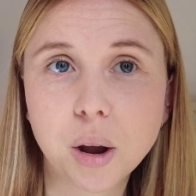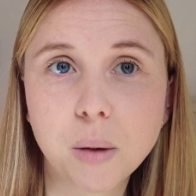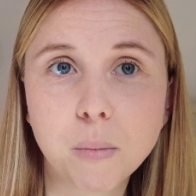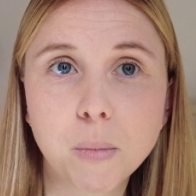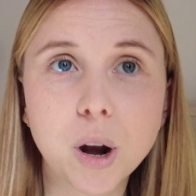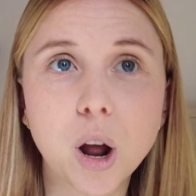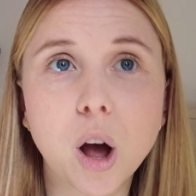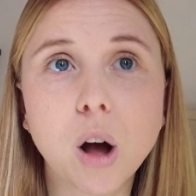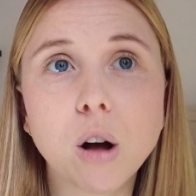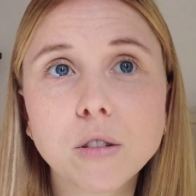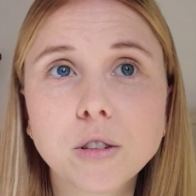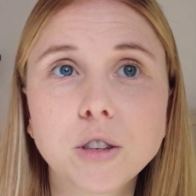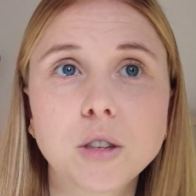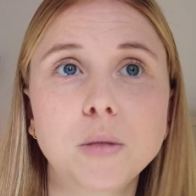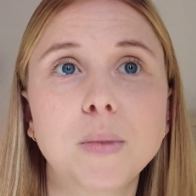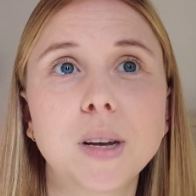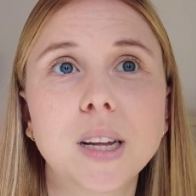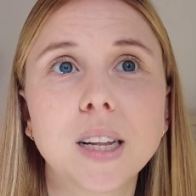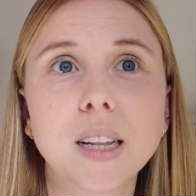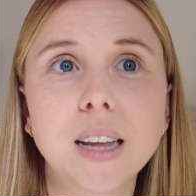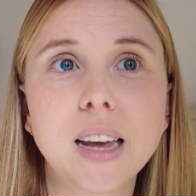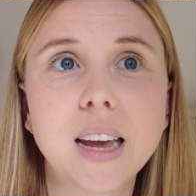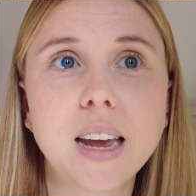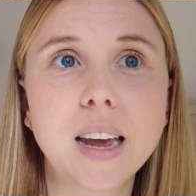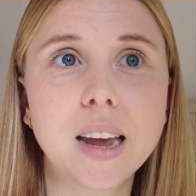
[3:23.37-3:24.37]
But
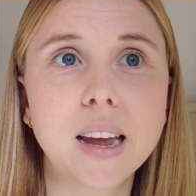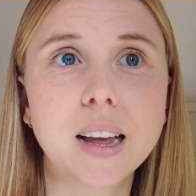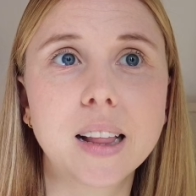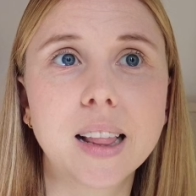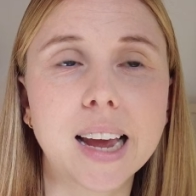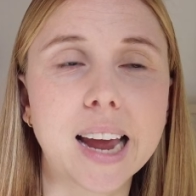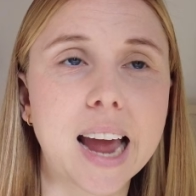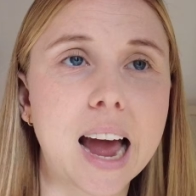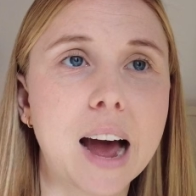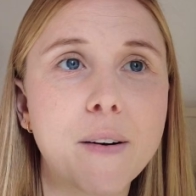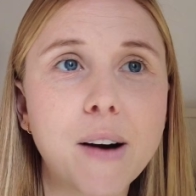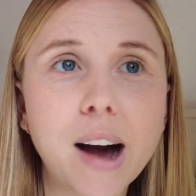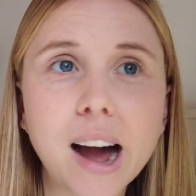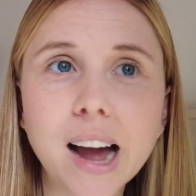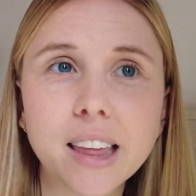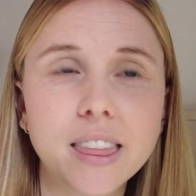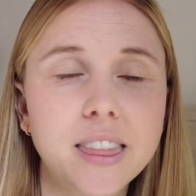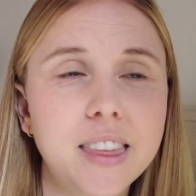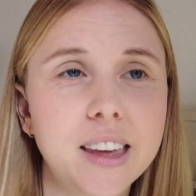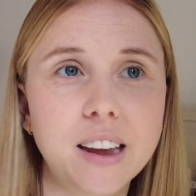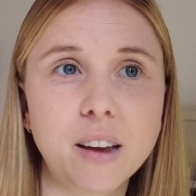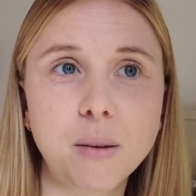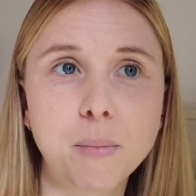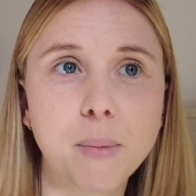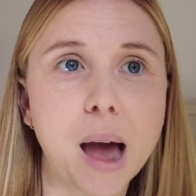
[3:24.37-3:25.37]
ultimately, like how I
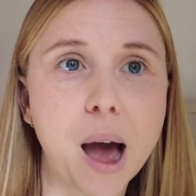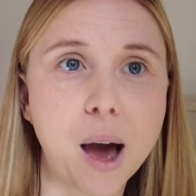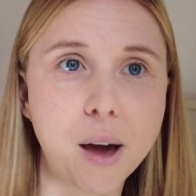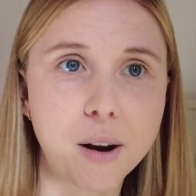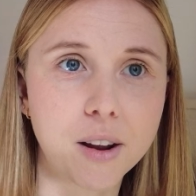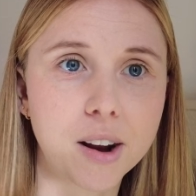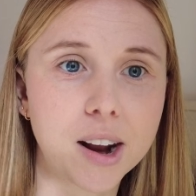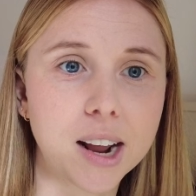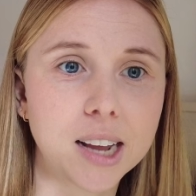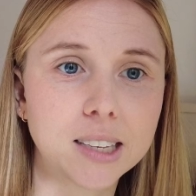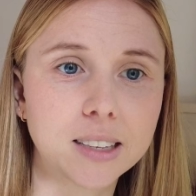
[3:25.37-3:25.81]
think about it,